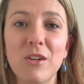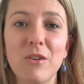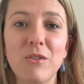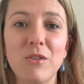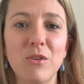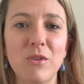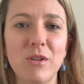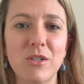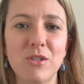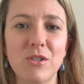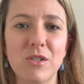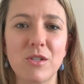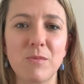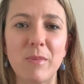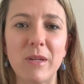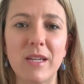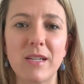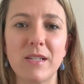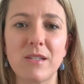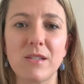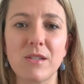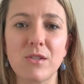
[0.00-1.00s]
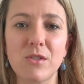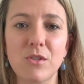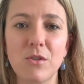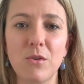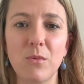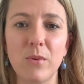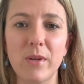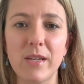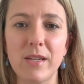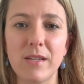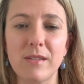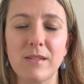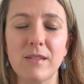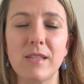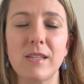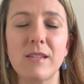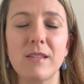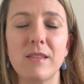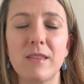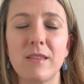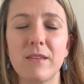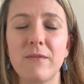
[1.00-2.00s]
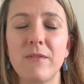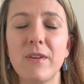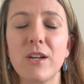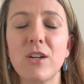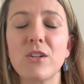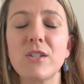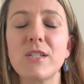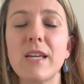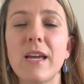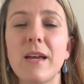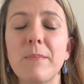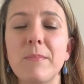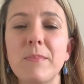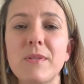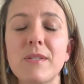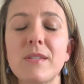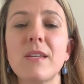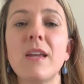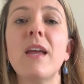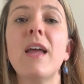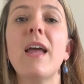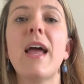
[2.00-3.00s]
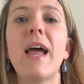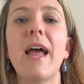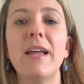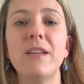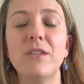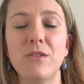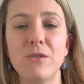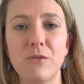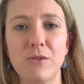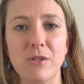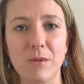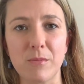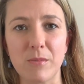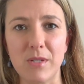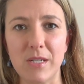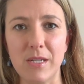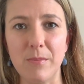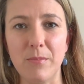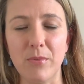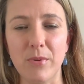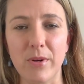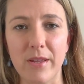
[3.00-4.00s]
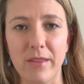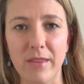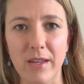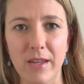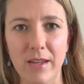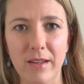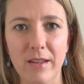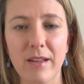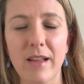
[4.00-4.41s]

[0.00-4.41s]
you can just begin to squeeze the fingertips and do some deep breathing.